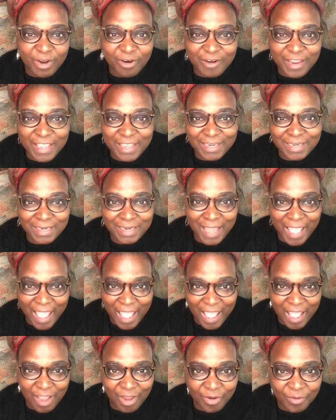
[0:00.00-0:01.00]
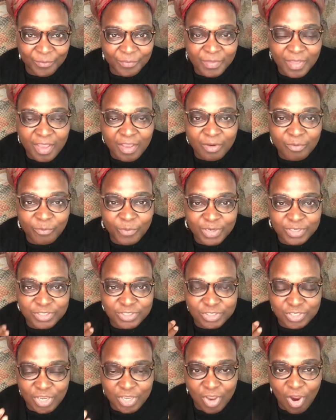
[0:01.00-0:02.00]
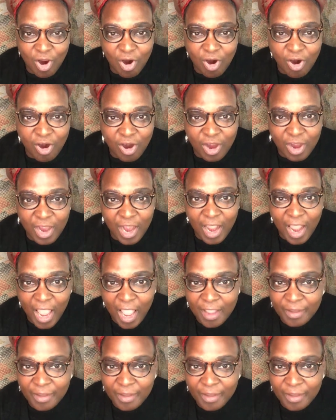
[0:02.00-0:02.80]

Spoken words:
are in now, which are